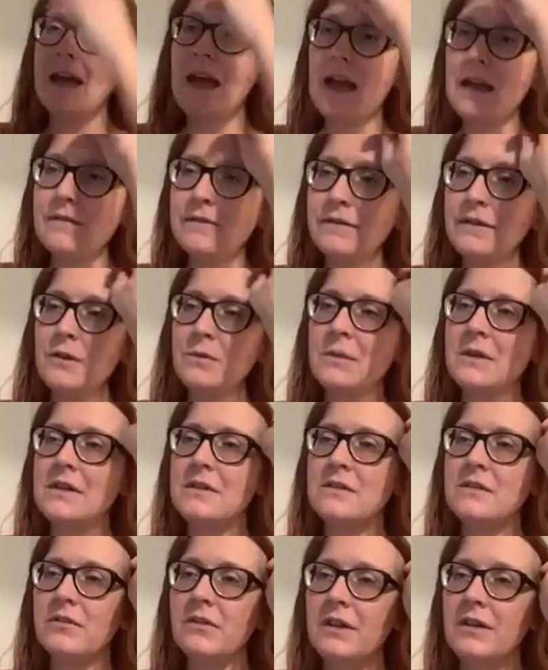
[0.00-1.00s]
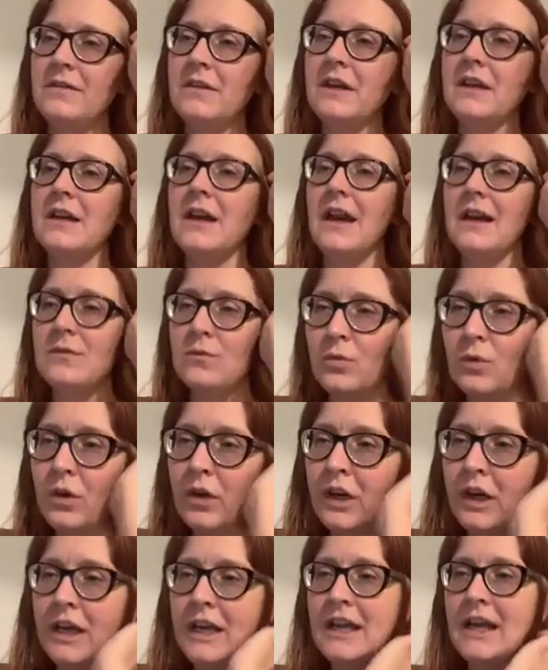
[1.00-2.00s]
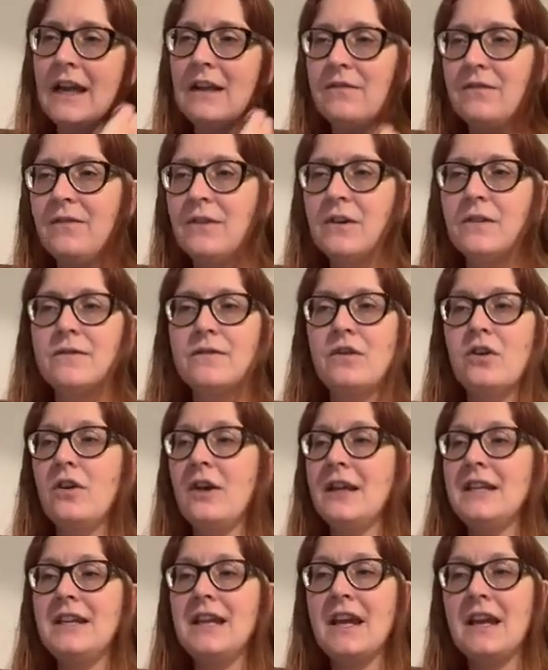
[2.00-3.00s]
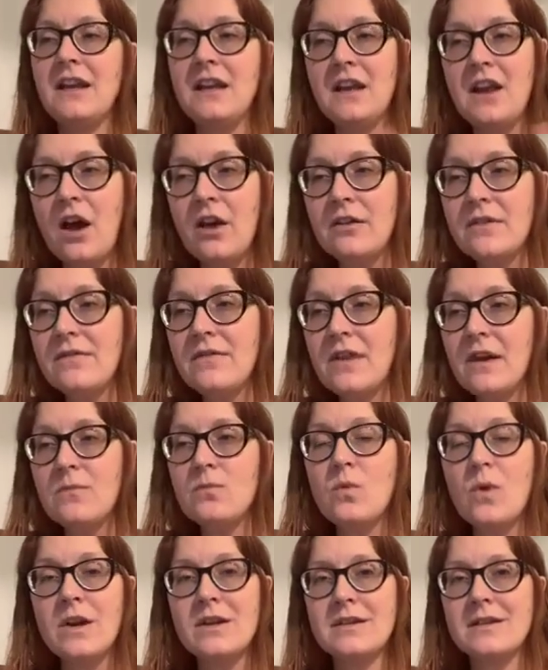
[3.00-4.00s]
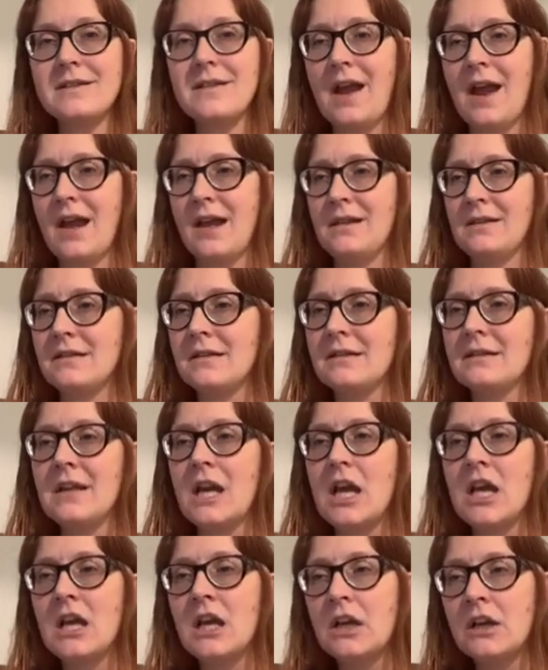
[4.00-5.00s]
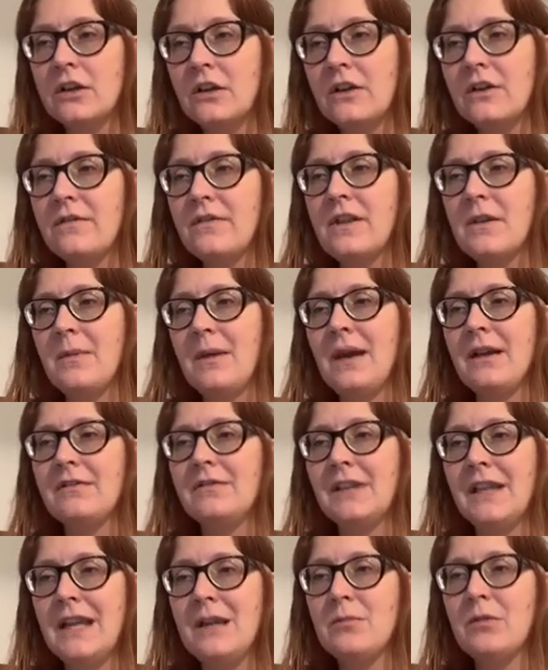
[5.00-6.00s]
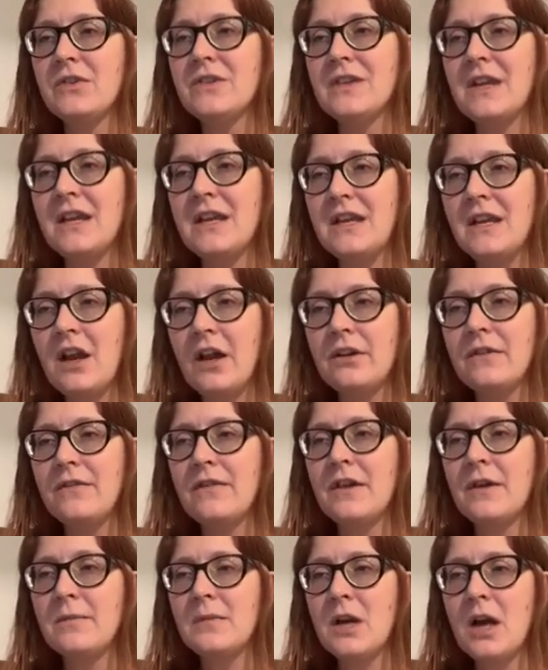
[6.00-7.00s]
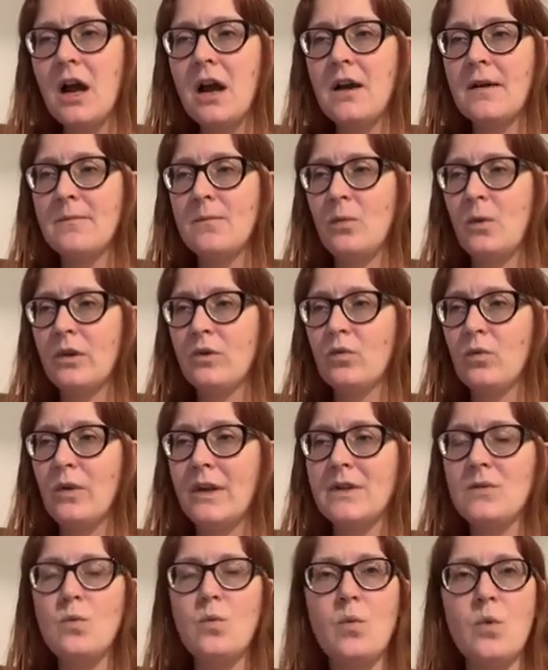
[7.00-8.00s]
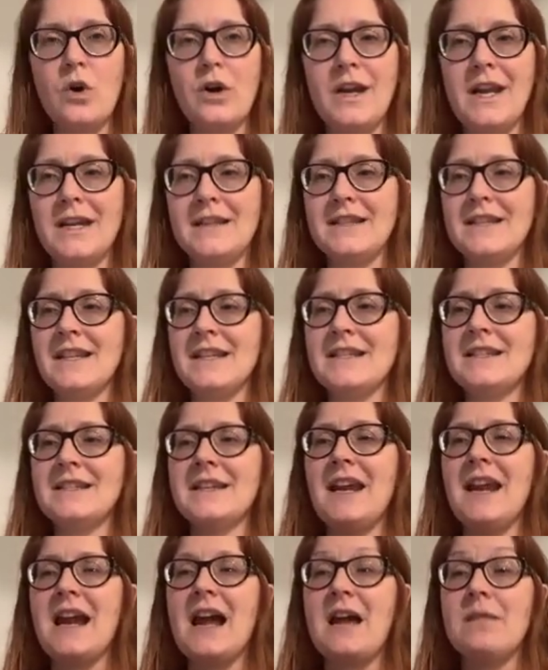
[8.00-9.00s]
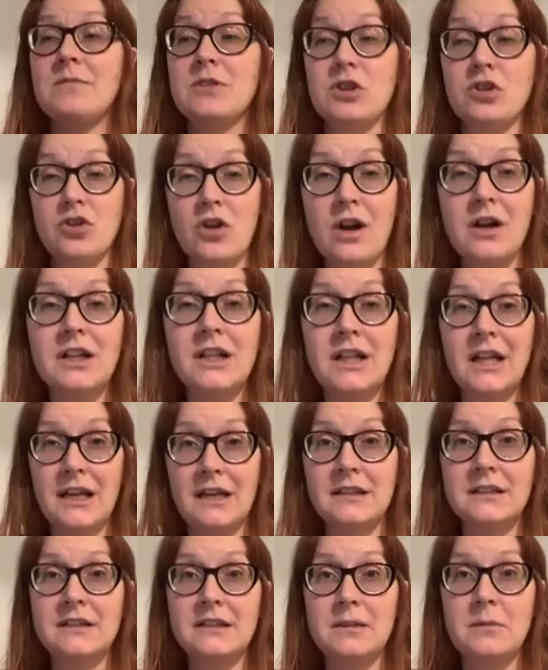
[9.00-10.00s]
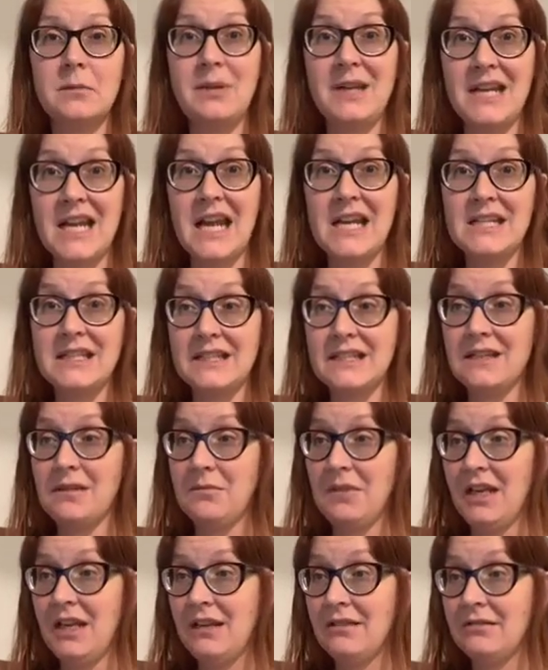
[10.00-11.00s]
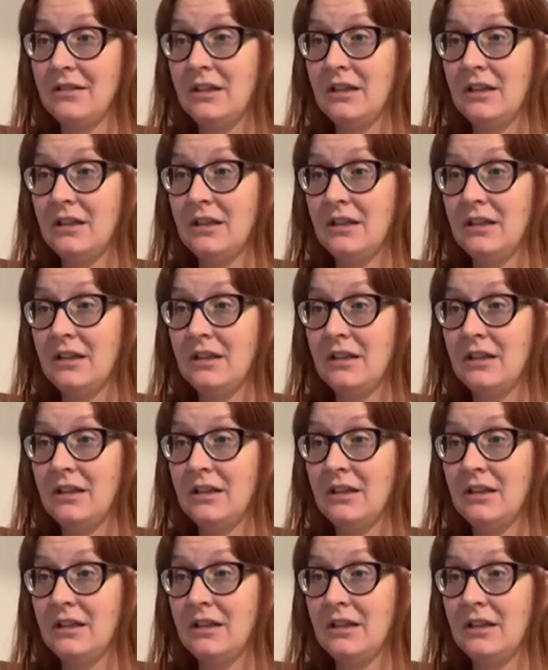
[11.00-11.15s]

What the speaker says: Everyone is grieving and worried and fearful, and yet none of them wear signs, none of them have labels, and none of them come with written warnings that say, "I'm struggling, be nice to me."